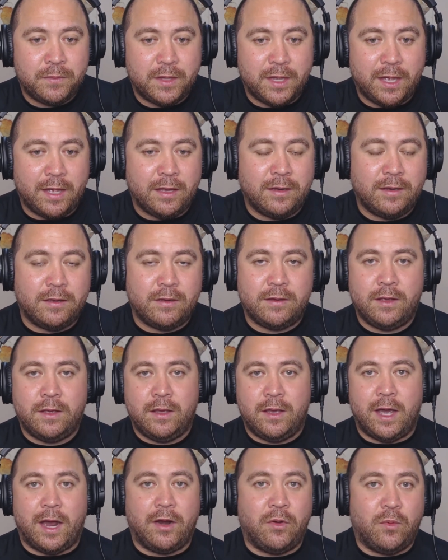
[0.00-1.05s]
And
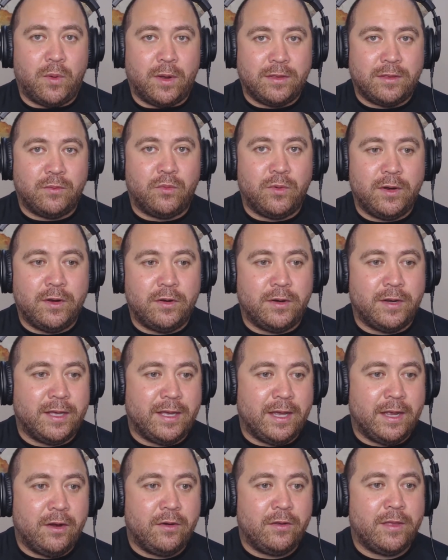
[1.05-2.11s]
I don't want the reader to
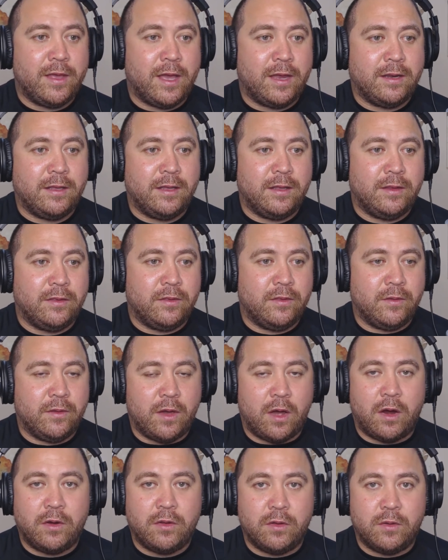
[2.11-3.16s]
hear that in the
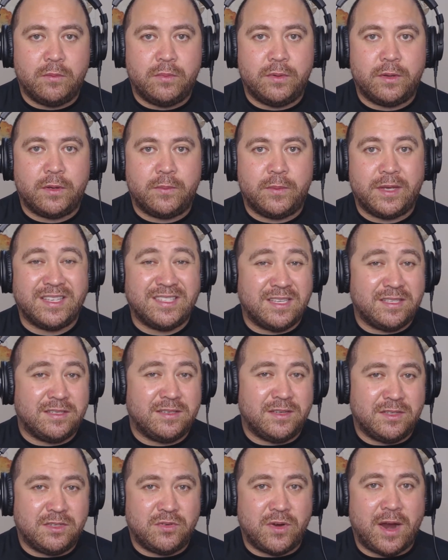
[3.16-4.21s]
audiobook because it's
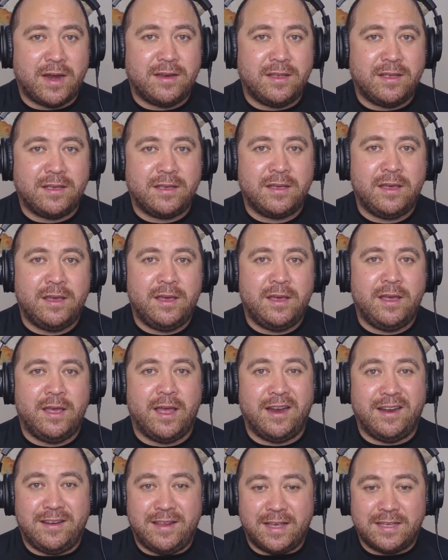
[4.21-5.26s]
distracting
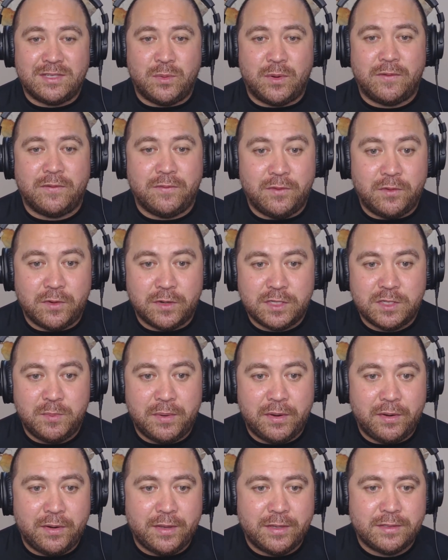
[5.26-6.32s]
and it takes away from their
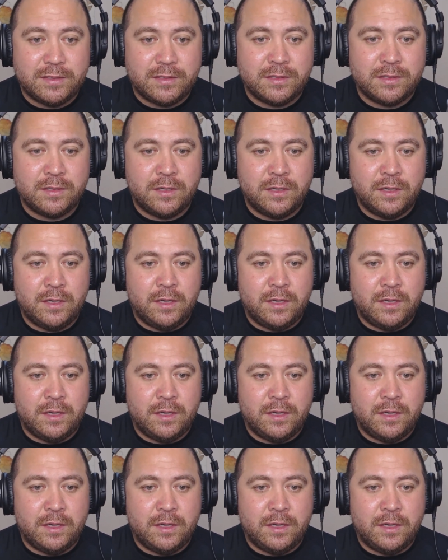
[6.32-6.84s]
experience.